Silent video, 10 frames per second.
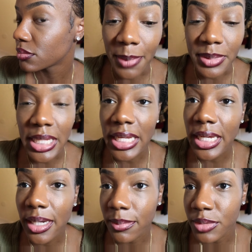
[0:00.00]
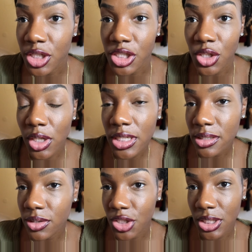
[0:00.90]
I'm thinking just
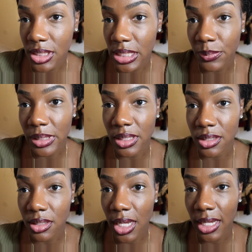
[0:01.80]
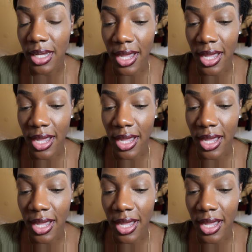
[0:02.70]
to see what it looked like,